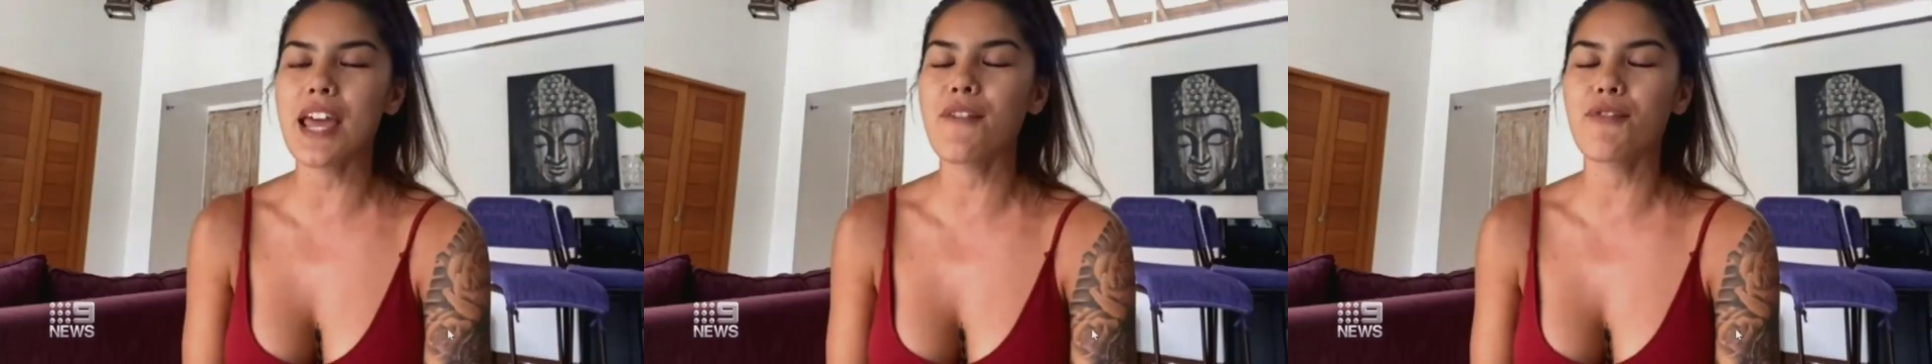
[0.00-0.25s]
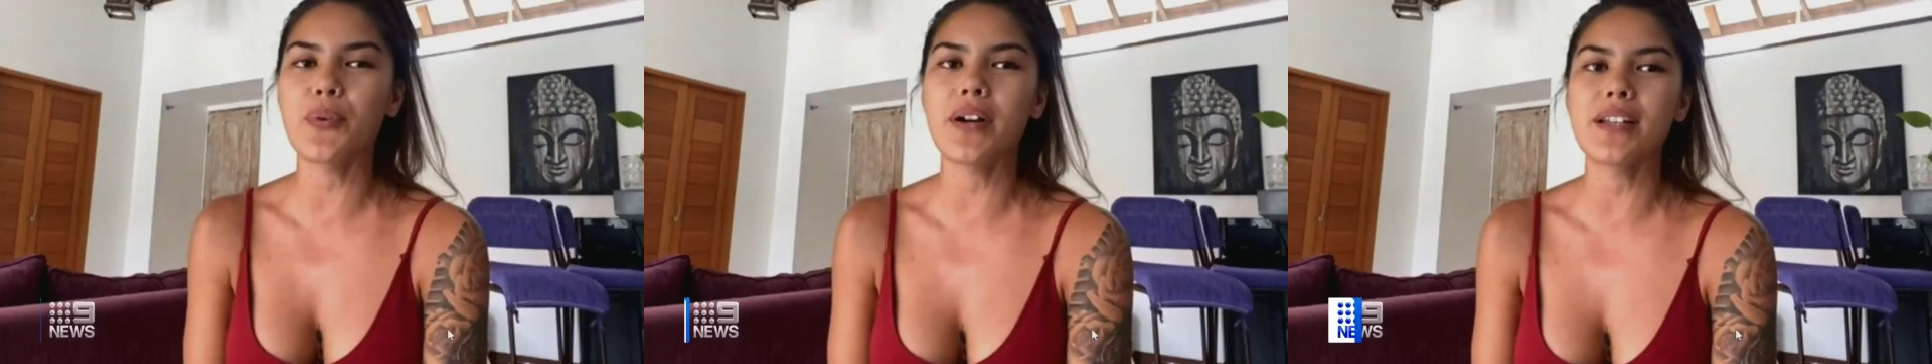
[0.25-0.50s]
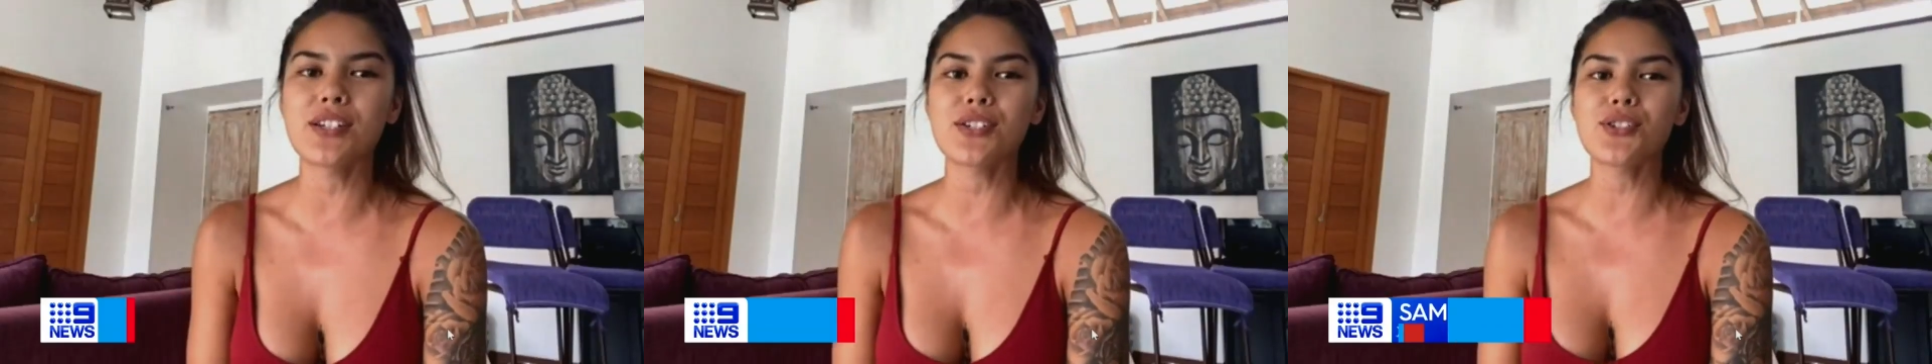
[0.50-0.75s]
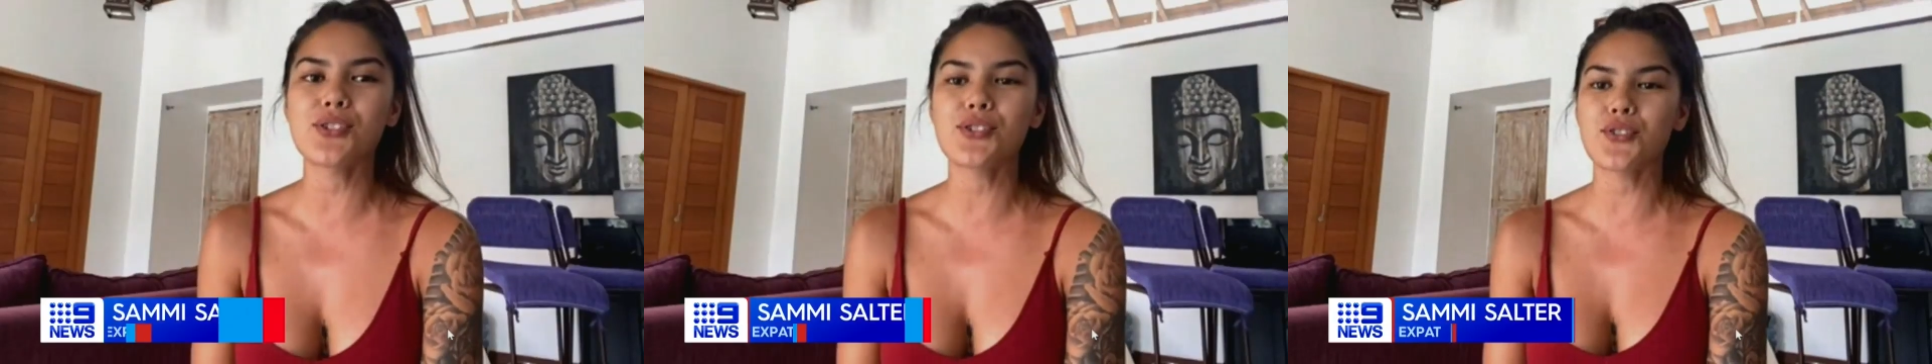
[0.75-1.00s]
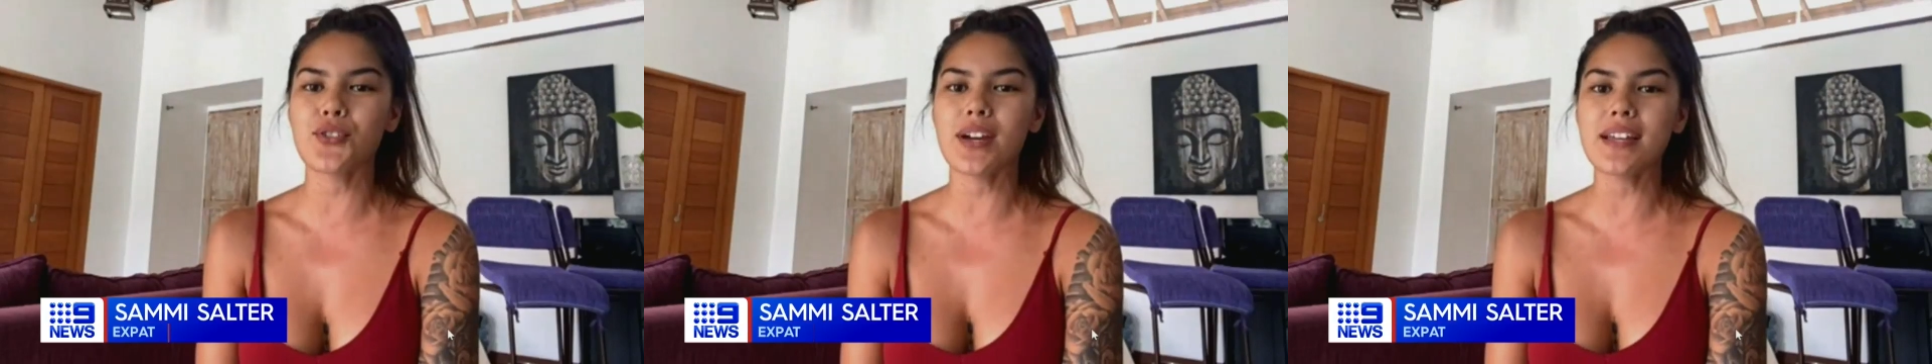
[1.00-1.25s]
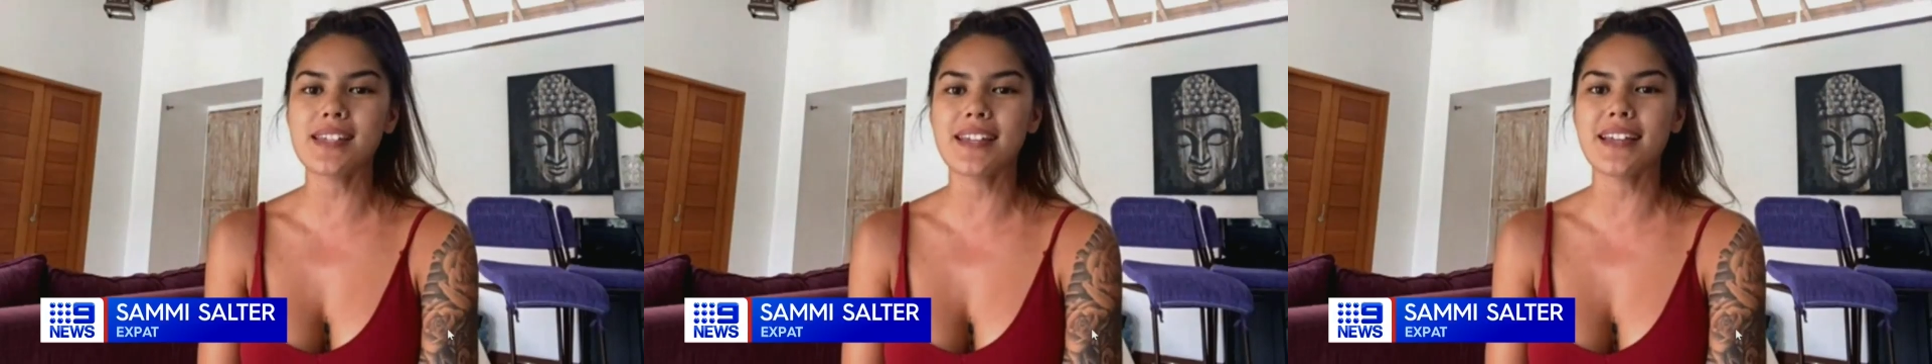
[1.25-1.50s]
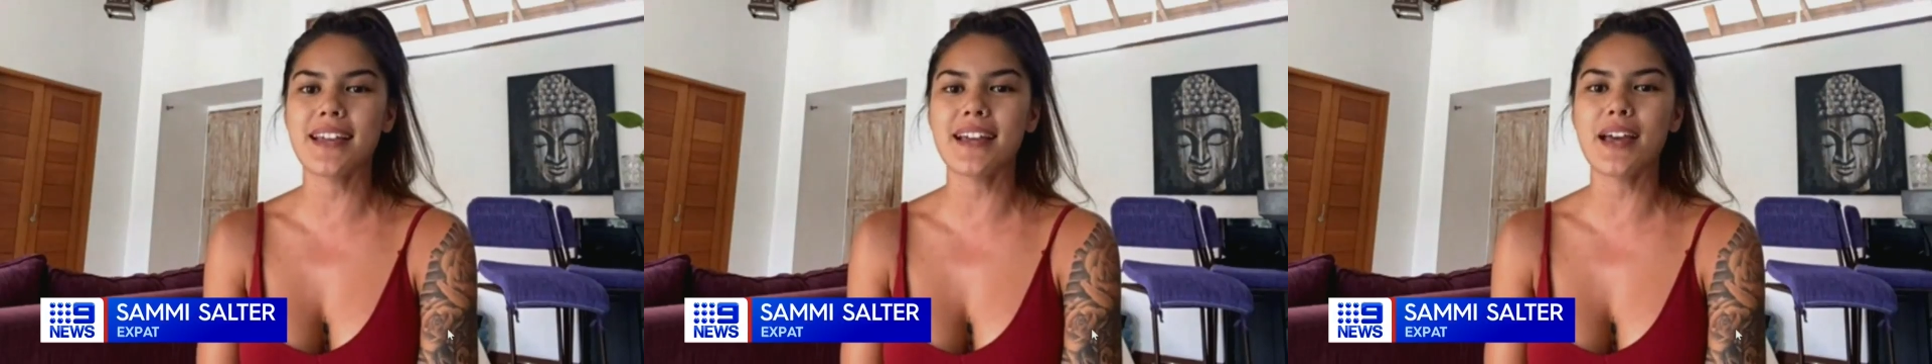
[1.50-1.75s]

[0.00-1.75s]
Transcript: Everyone's just stressing